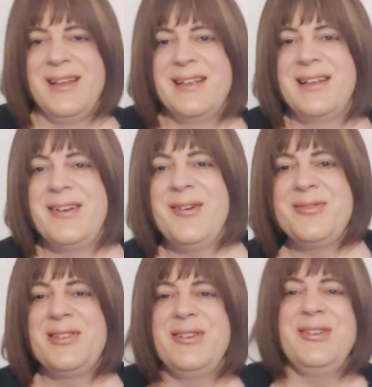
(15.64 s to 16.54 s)
Good
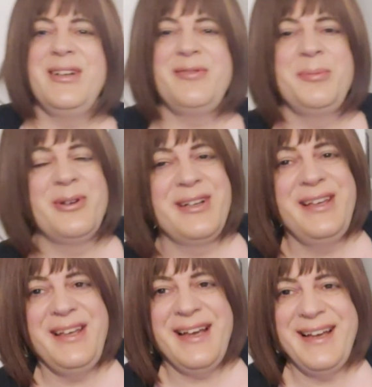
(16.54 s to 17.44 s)
afternoon,
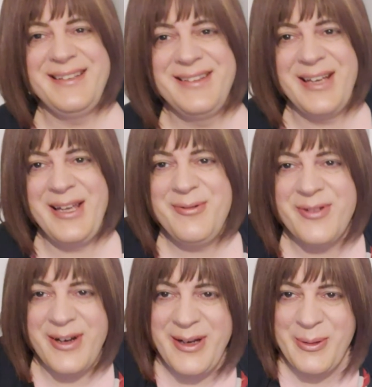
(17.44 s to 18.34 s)
everybody, and a
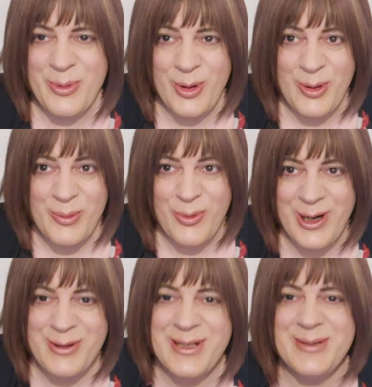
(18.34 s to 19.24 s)
very warm
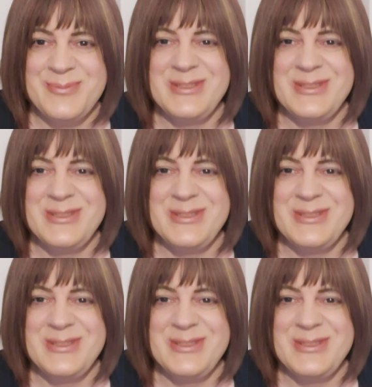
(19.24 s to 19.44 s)
welcome